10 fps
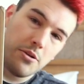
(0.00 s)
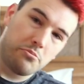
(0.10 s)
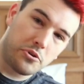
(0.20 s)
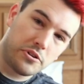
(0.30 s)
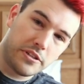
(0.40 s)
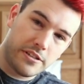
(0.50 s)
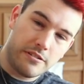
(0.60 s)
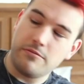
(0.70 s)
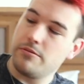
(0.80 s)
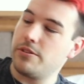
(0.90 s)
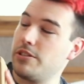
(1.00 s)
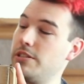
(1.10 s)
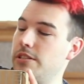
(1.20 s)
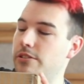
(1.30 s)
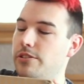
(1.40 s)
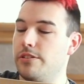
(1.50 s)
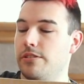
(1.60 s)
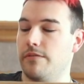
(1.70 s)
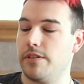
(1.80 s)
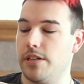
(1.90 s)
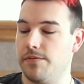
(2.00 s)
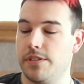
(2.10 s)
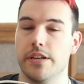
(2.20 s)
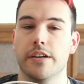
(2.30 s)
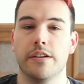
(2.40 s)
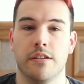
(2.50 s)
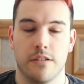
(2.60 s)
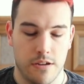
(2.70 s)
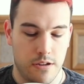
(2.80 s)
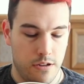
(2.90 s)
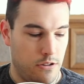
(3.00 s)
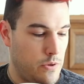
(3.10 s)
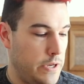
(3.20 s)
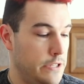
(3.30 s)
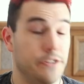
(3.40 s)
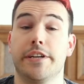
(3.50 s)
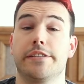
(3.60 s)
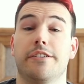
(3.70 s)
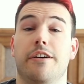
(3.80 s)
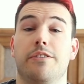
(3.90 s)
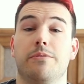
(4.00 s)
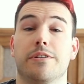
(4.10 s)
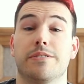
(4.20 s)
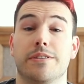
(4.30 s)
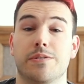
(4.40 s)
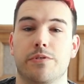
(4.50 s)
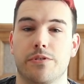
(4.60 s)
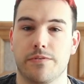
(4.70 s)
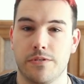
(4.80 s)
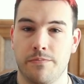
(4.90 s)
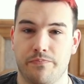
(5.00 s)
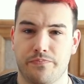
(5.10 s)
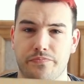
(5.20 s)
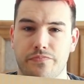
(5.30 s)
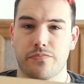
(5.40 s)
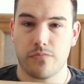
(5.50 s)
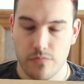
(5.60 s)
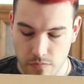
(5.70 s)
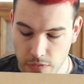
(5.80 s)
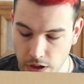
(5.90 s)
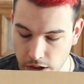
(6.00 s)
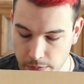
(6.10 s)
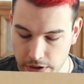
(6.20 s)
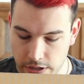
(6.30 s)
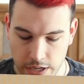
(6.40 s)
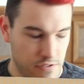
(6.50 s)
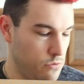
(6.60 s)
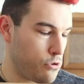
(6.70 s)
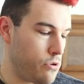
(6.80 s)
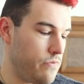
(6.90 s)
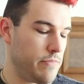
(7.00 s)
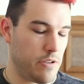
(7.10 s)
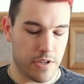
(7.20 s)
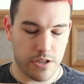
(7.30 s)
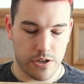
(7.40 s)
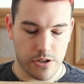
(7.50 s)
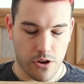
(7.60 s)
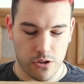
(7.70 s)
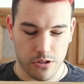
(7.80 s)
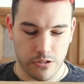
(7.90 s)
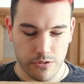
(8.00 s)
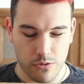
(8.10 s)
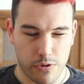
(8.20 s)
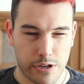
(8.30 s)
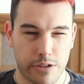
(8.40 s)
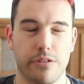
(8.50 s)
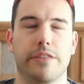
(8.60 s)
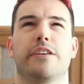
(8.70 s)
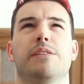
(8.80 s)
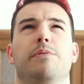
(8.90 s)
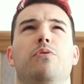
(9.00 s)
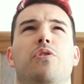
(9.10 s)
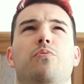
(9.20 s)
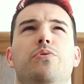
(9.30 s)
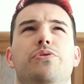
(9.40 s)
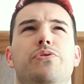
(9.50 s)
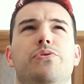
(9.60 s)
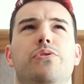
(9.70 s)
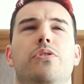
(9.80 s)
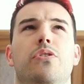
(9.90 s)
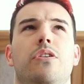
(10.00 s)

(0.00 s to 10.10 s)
Brooklinen, which did just arrive today. Wait, literally as I got out of work, so that's wonderful. Um, I haven't ordered from them in a little while. I think the last time I ordered was,